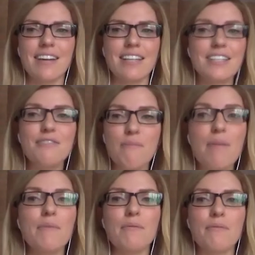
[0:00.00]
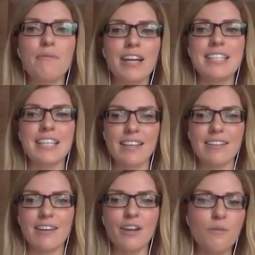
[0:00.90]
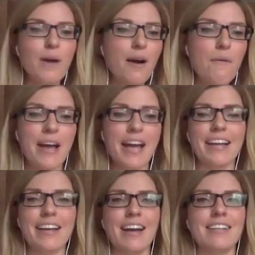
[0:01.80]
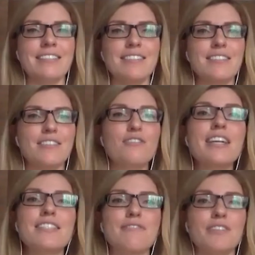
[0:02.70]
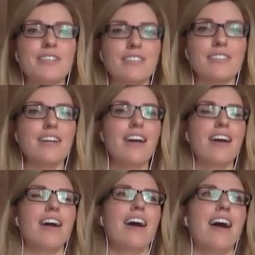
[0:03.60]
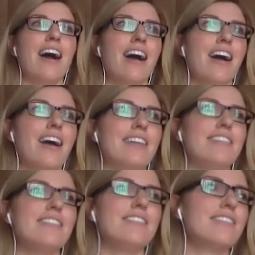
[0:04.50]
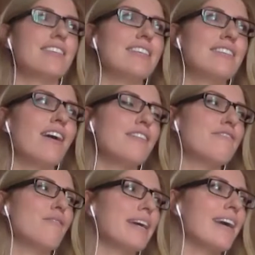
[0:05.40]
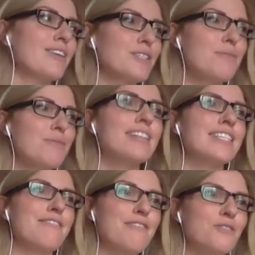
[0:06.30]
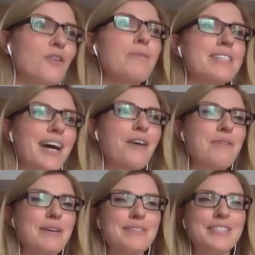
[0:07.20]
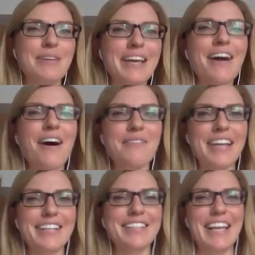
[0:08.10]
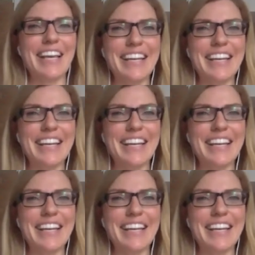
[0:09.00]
i do remember finding it overwhelming and stressful and it's kind of a bit counterproductive if your job is to help people to be calm and actually